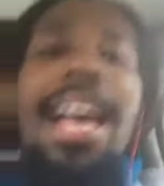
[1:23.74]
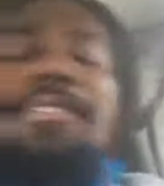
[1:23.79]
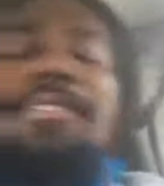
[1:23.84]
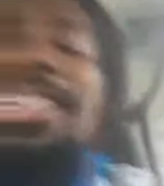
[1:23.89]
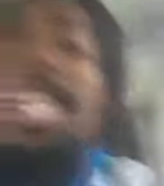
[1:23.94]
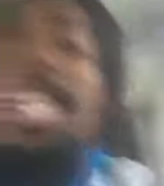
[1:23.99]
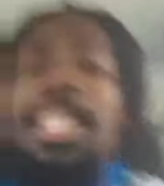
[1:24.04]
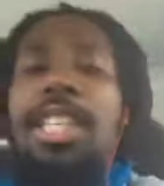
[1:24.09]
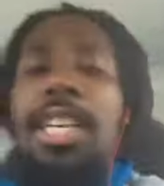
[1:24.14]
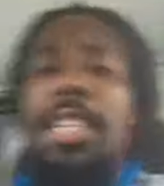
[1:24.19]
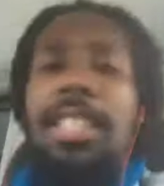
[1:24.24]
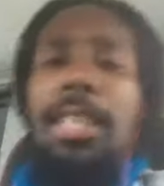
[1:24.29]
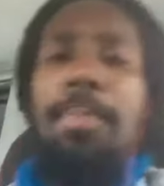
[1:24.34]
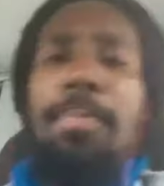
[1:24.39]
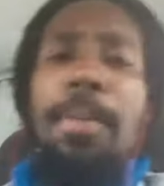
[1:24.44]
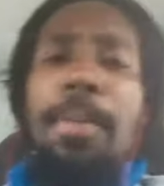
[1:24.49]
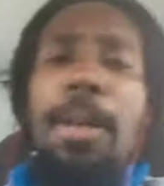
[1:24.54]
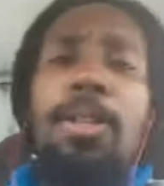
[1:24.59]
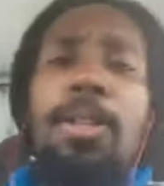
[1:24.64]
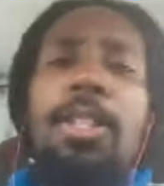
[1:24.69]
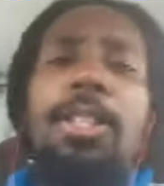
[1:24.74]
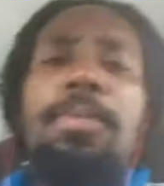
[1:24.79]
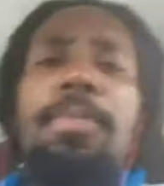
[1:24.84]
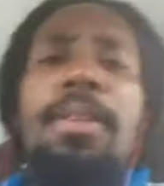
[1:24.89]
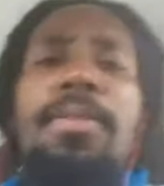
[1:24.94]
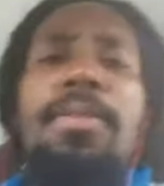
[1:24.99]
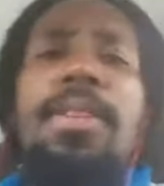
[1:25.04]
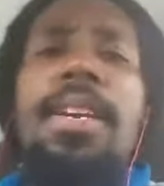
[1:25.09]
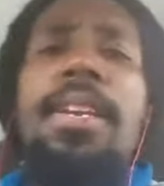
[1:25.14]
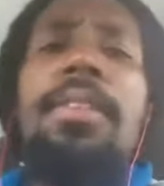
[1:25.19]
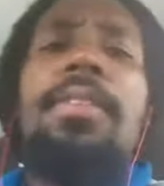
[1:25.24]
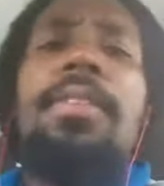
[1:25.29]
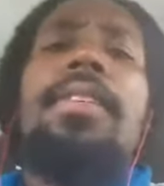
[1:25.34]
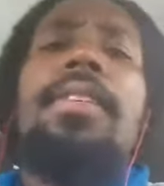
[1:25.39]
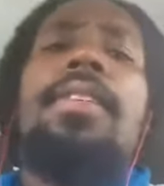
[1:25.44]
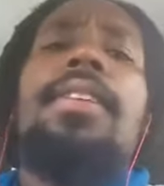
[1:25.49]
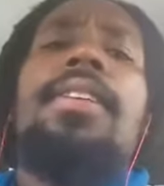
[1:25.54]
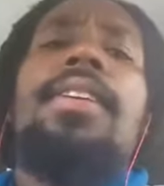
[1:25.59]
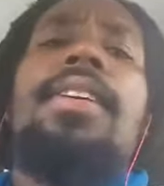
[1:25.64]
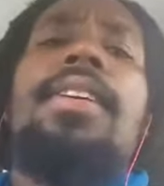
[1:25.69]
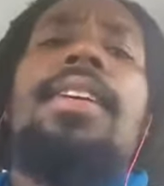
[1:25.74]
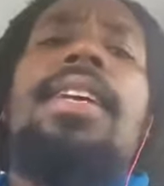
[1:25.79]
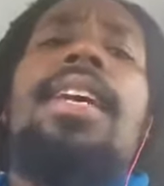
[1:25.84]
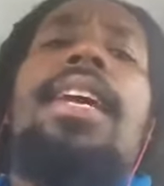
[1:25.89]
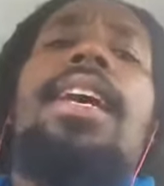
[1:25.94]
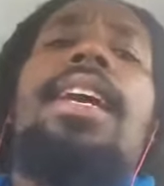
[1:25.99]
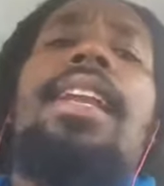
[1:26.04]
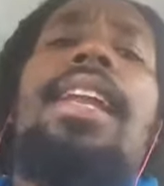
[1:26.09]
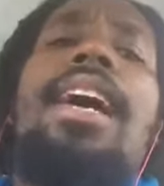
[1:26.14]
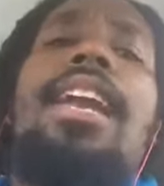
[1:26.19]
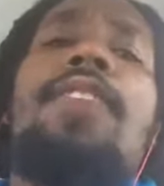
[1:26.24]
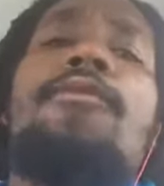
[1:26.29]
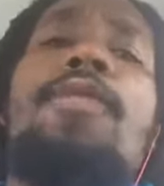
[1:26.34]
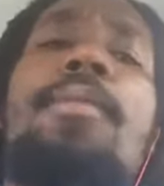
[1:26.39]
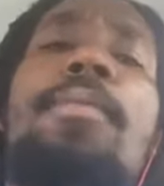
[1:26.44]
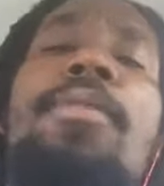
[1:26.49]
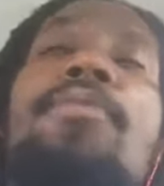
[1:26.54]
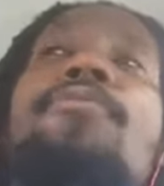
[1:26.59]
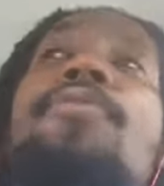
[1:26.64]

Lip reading: that Jezebel spirit, a lot of women who